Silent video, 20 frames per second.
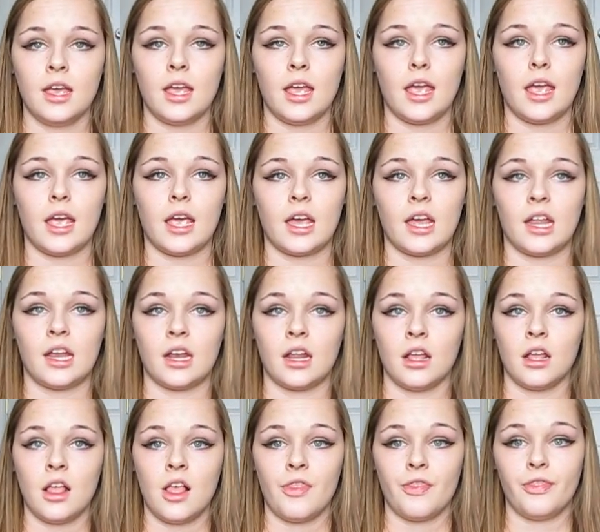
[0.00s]
and
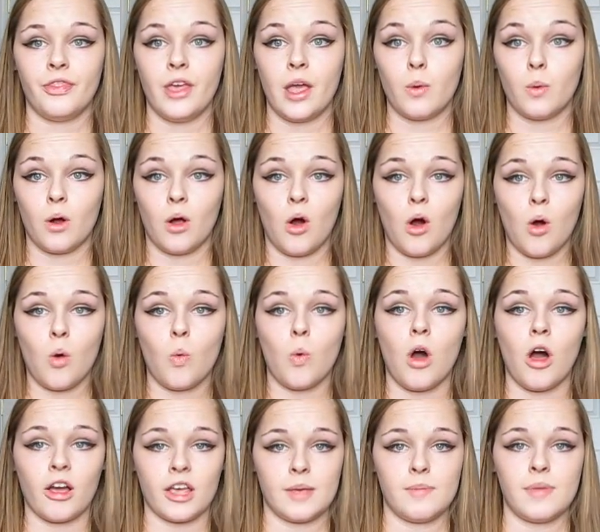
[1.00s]
they were all
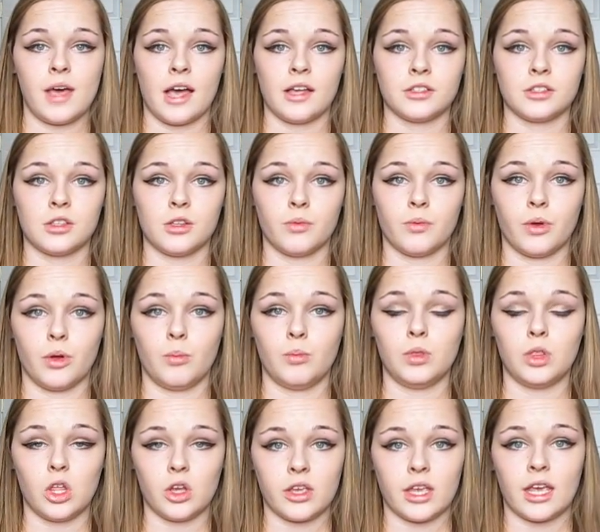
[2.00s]
walking past the
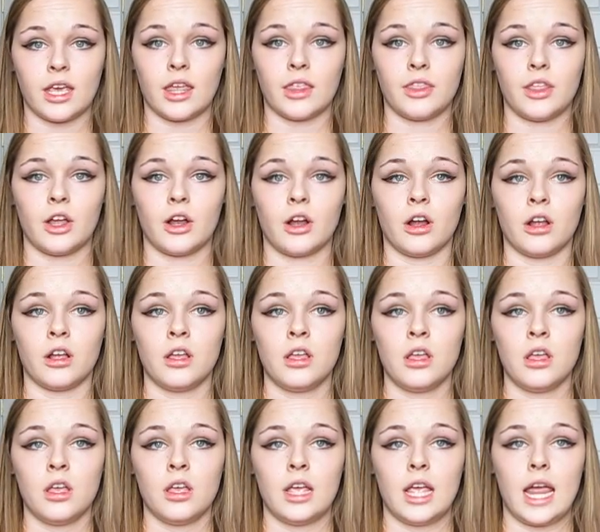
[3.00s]
room looking in there,
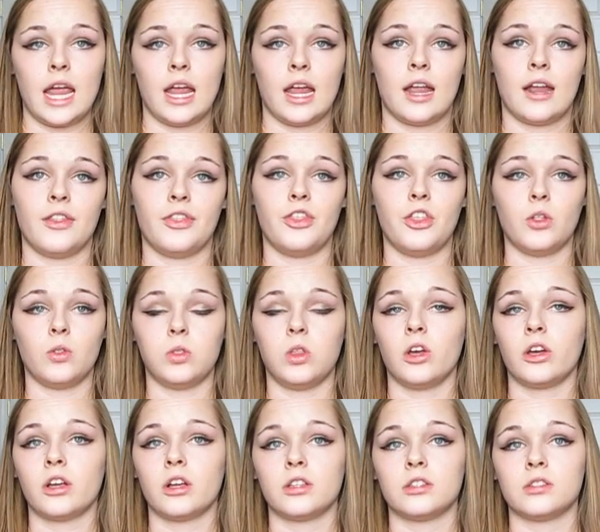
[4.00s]
and the
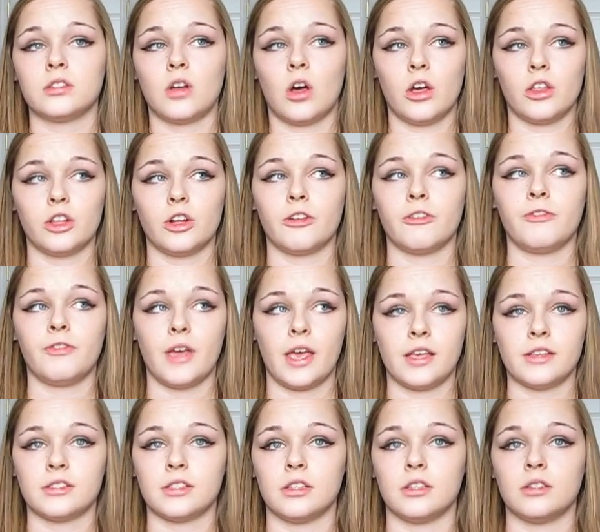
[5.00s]
looks on their
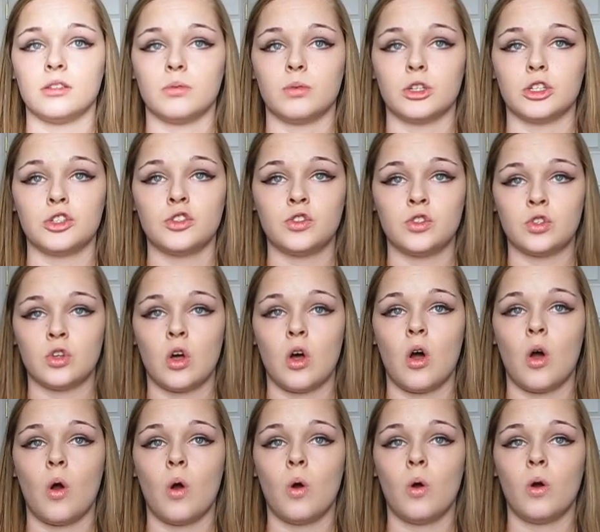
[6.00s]
faces were
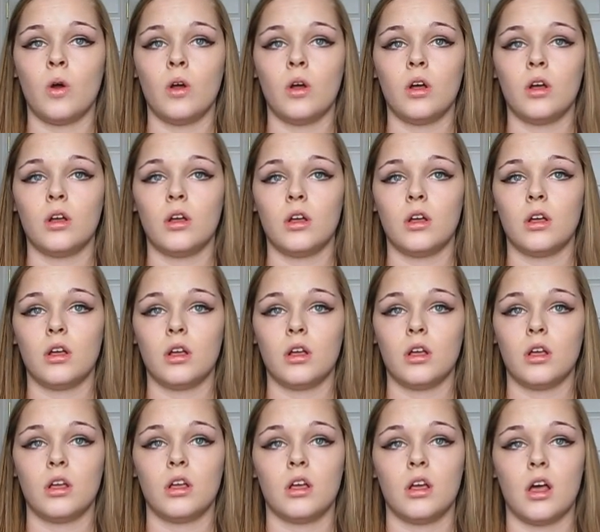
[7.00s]
so
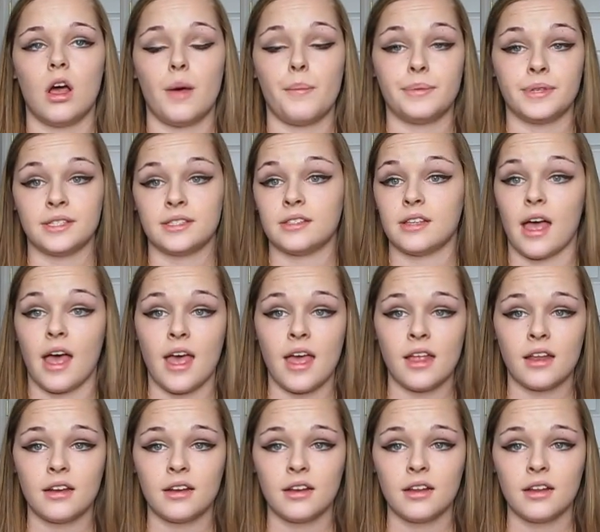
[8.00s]
upset